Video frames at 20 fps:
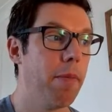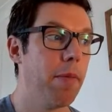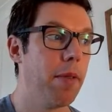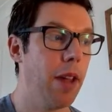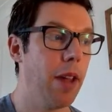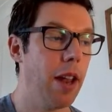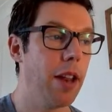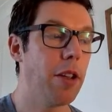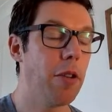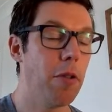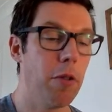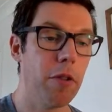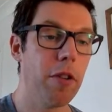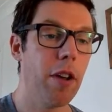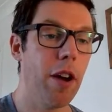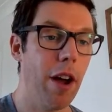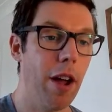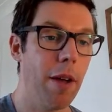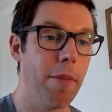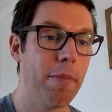selling your
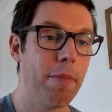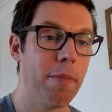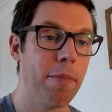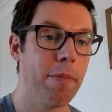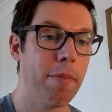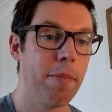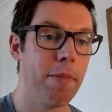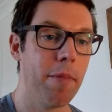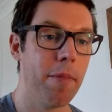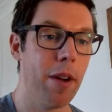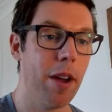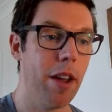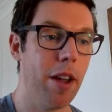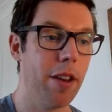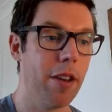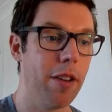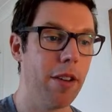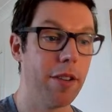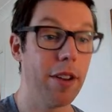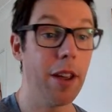time
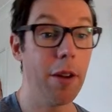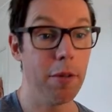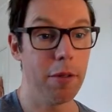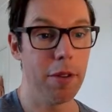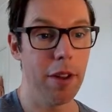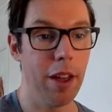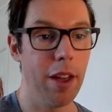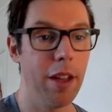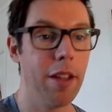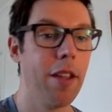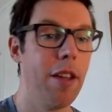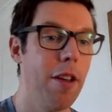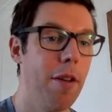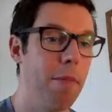and skill set,